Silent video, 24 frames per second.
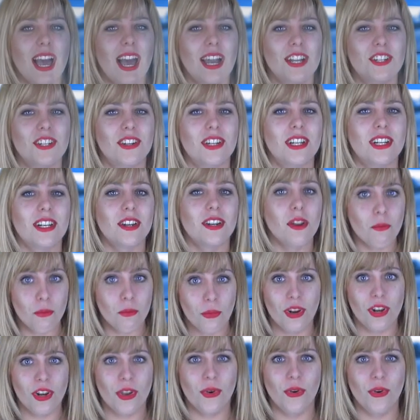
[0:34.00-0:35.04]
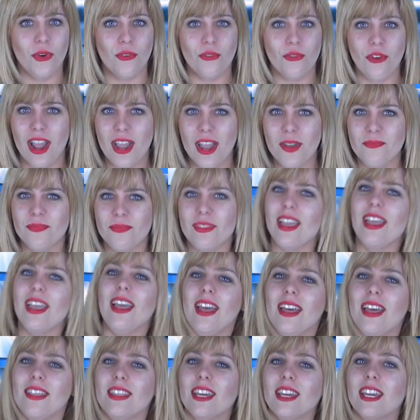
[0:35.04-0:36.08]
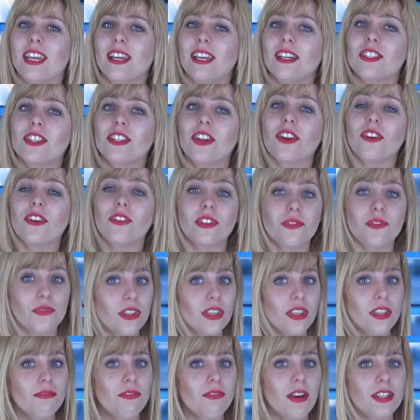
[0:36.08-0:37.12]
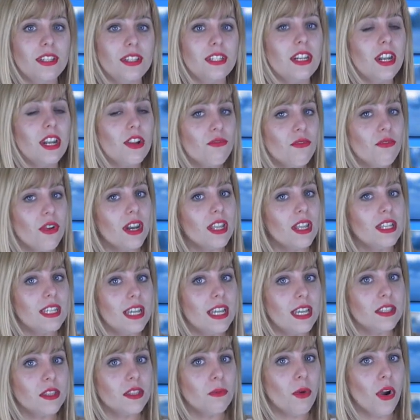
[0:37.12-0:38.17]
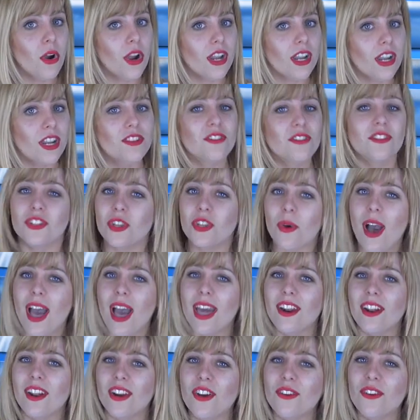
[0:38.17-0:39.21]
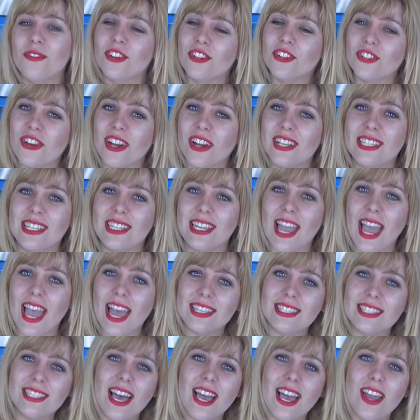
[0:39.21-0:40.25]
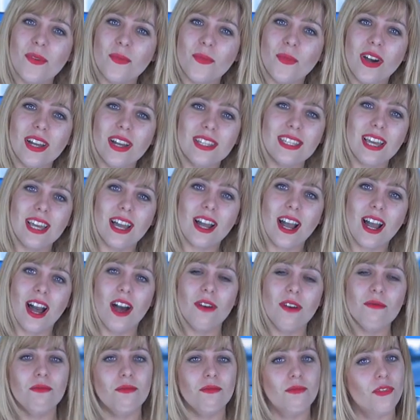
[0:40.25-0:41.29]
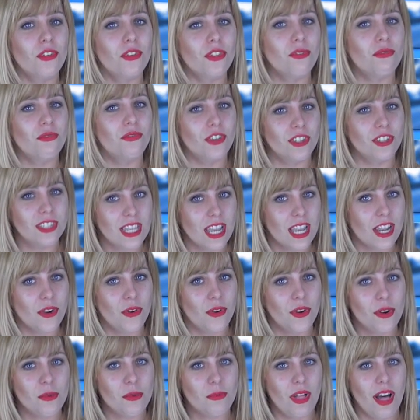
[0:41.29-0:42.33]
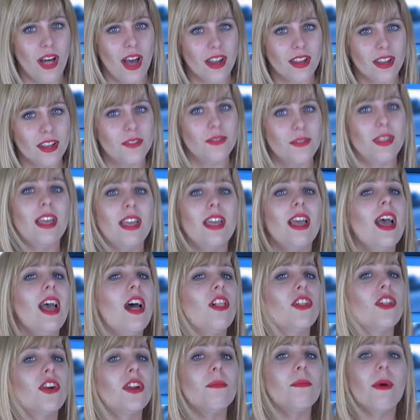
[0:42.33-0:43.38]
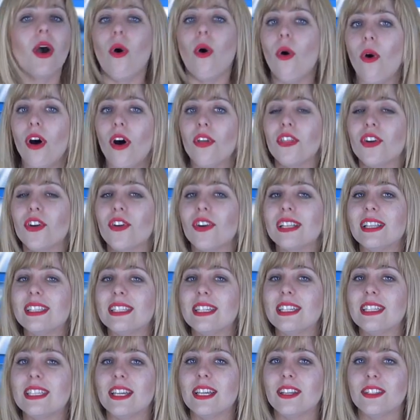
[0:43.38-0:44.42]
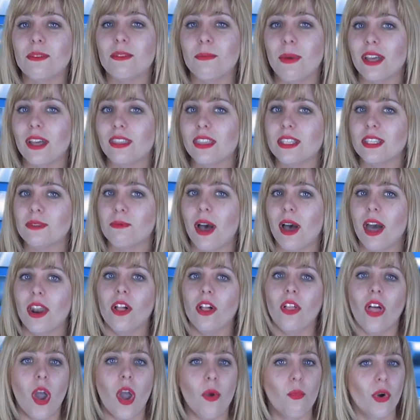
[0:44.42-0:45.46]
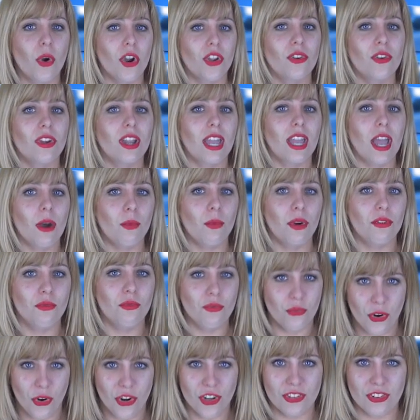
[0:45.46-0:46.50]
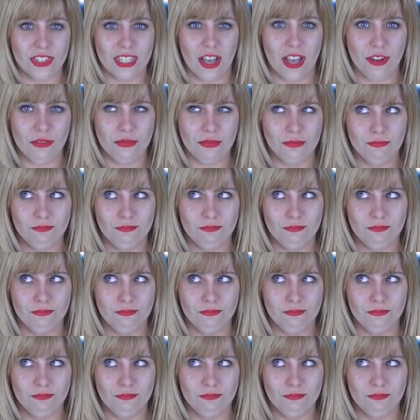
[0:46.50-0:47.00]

hydrated. Pretty cool, right? The Kickstarter is fully funded and ready to hit the market, so head on over to Trending S I N Y dot com for the full Tech Corner blog. Learn about all the great details about this bottle and where you could get one for yourself